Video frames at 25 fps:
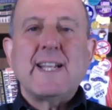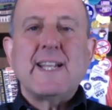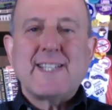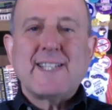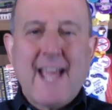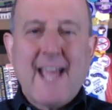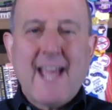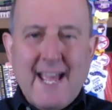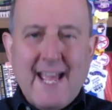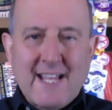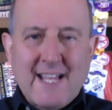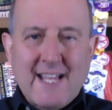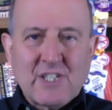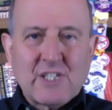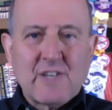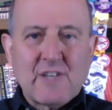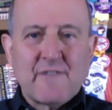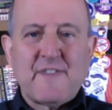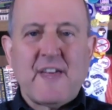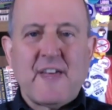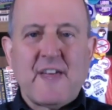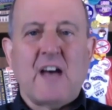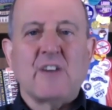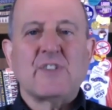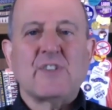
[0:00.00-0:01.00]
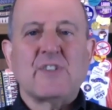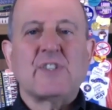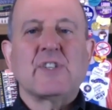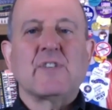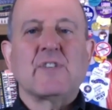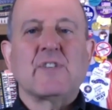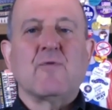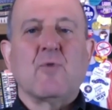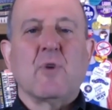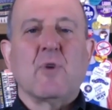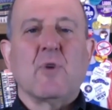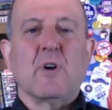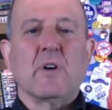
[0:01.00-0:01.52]
Tens of thousands
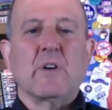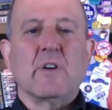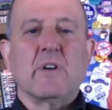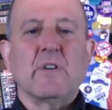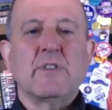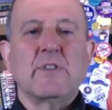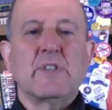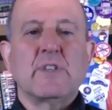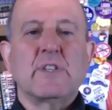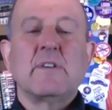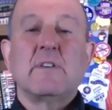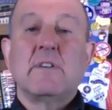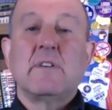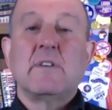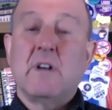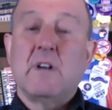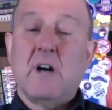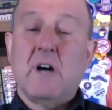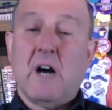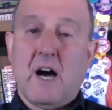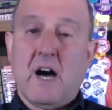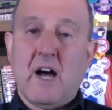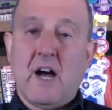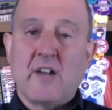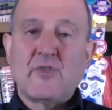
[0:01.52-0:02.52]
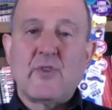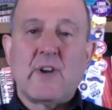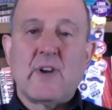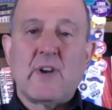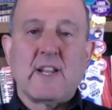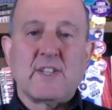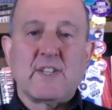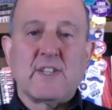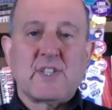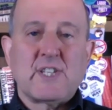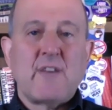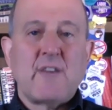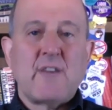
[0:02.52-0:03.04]
of workers,
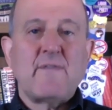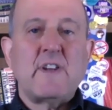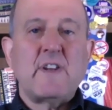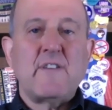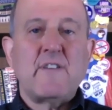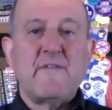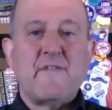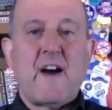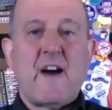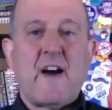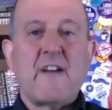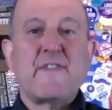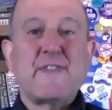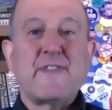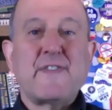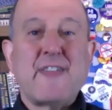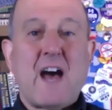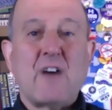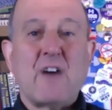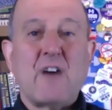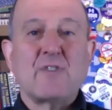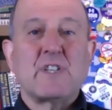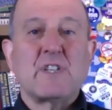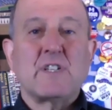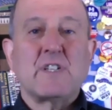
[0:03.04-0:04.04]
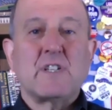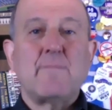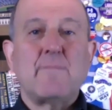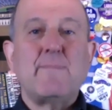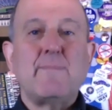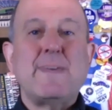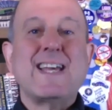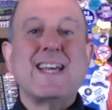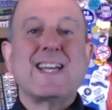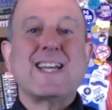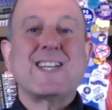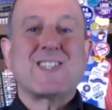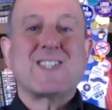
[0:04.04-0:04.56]
175,000 to
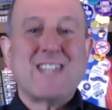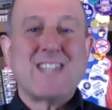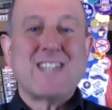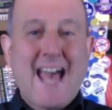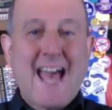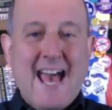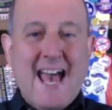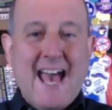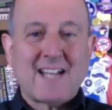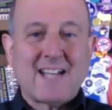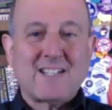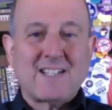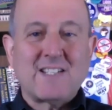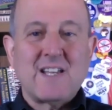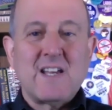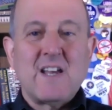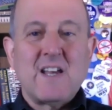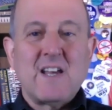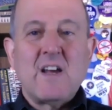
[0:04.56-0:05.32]
be exact,